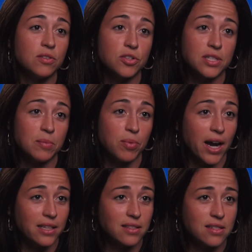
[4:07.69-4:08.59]
nursing
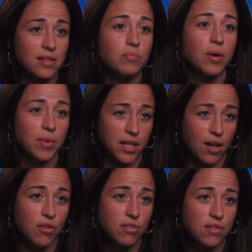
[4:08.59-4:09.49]
practice and public
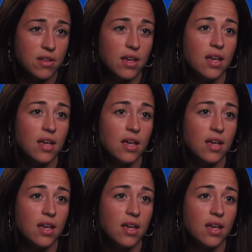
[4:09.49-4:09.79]
health,